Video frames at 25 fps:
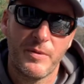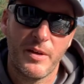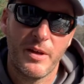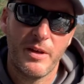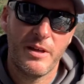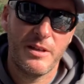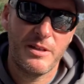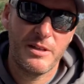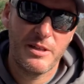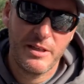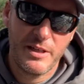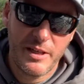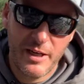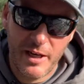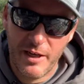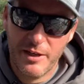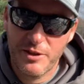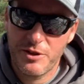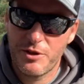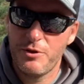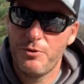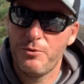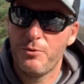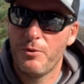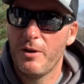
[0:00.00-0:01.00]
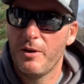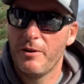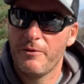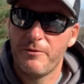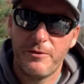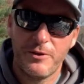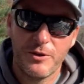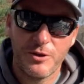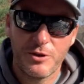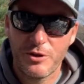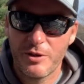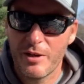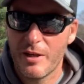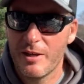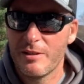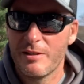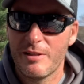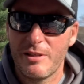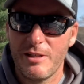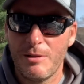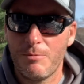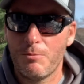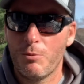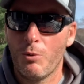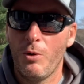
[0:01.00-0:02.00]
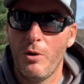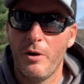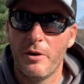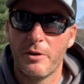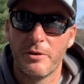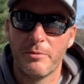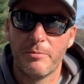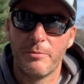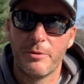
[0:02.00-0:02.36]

And yes, you want to fish that deep water,